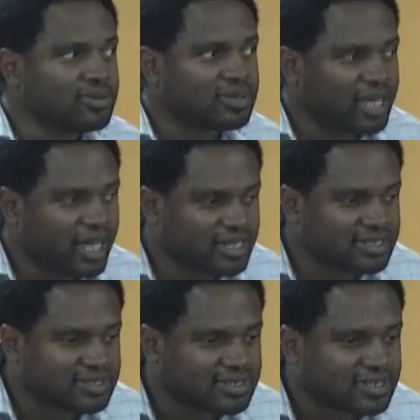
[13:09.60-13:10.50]
You
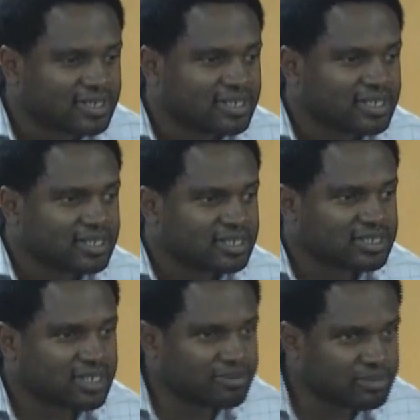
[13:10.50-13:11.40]
can't
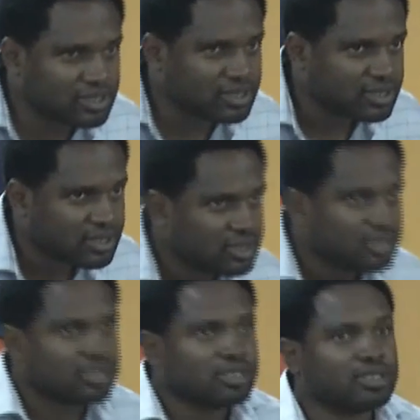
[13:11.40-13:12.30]
tell me
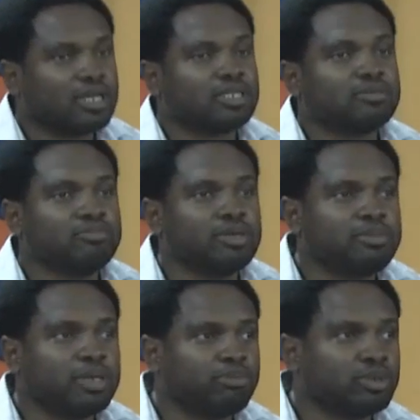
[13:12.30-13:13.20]
that
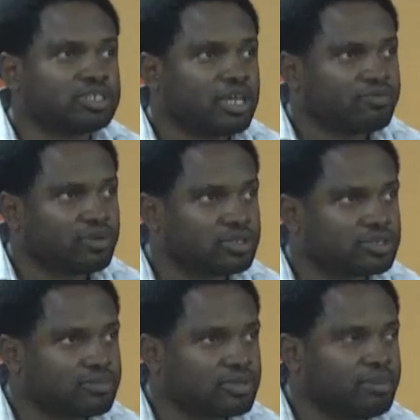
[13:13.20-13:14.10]
maybe I must have done
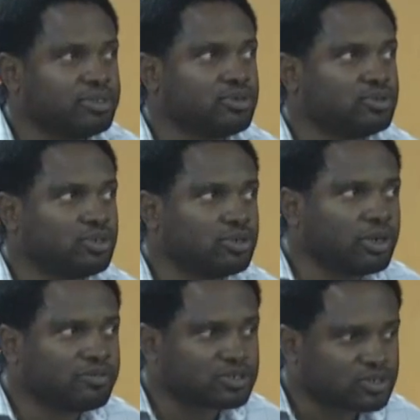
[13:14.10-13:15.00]
something. I mean, you're
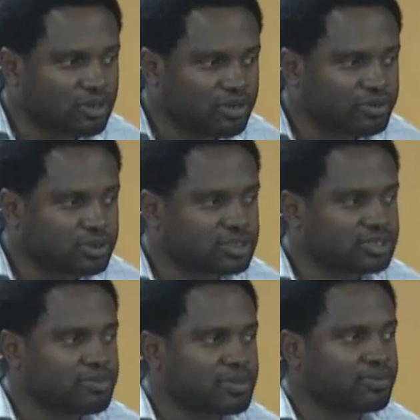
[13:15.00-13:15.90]
not even sure if you did
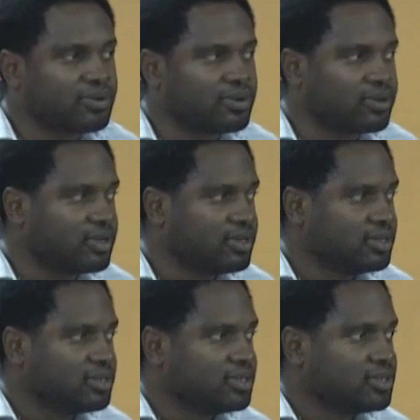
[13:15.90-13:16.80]
something wrong.
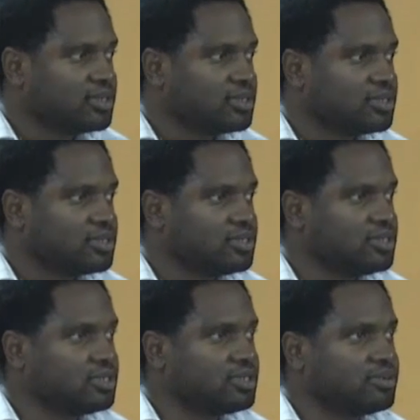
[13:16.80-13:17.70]

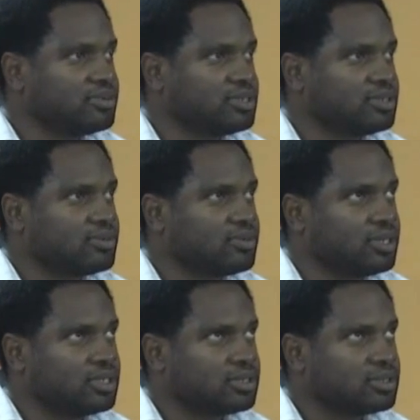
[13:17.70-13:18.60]
You know what I mean?
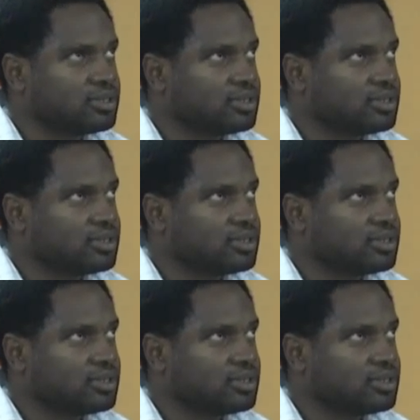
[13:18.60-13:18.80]
What?